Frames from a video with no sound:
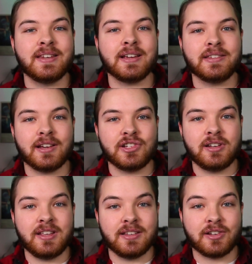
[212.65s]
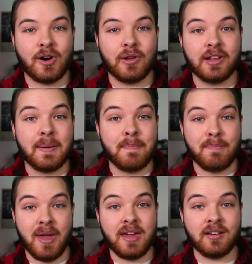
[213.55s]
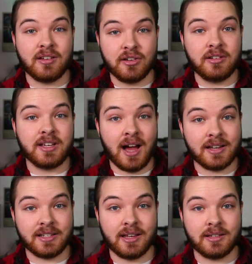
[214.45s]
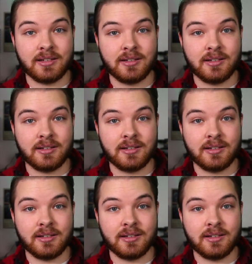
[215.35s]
next section is called Make Good Content.